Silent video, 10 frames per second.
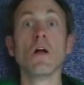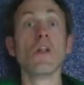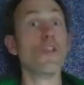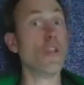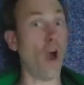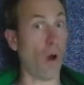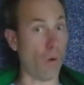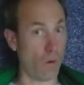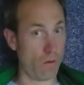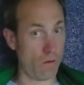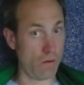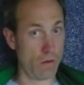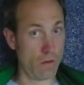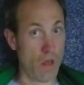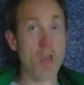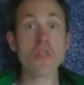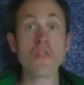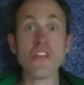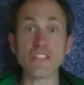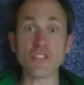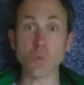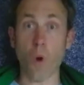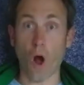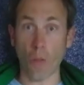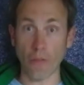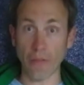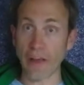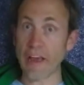No, this one